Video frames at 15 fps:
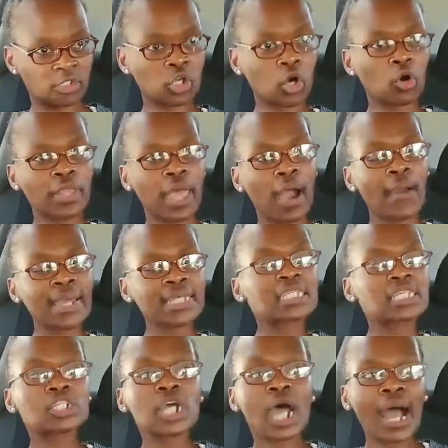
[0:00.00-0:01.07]
So now
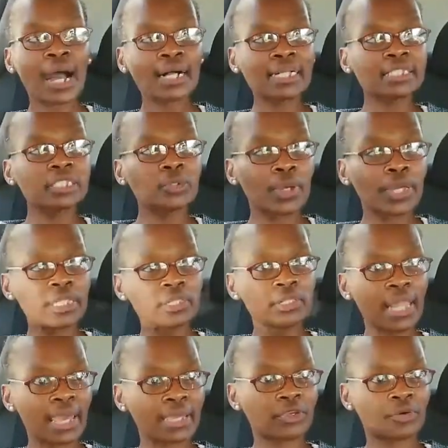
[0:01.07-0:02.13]
as a child,
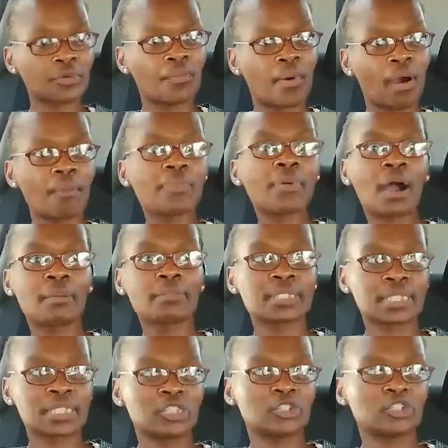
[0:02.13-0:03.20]
when like your mom
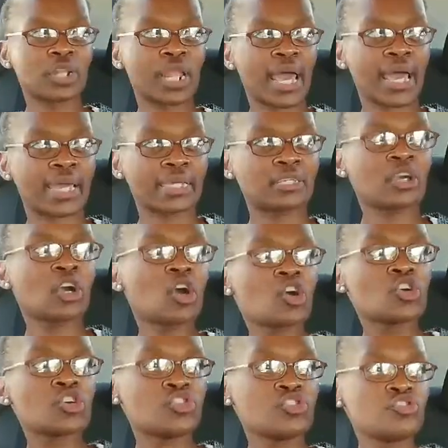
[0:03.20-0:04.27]
comes in, you like,
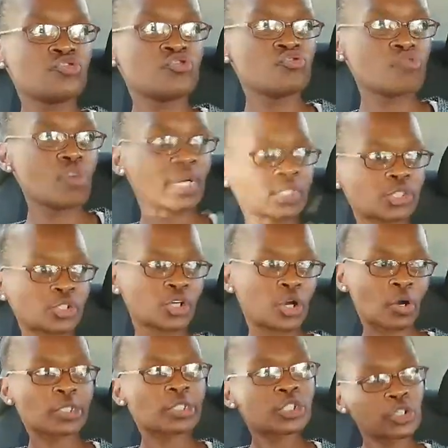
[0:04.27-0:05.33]
you want to
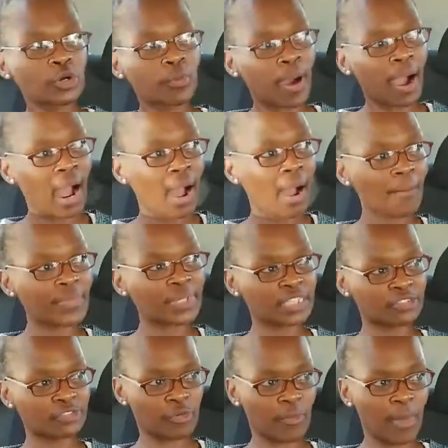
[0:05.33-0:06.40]
go to your mom
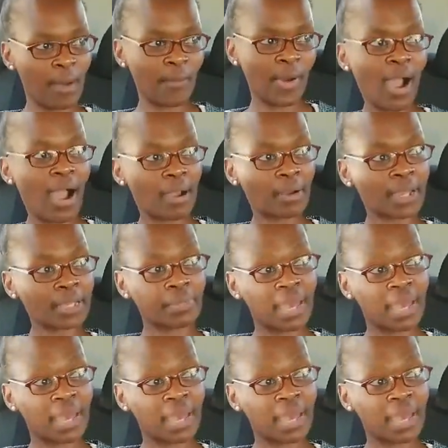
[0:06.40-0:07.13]
and give your mom a hug.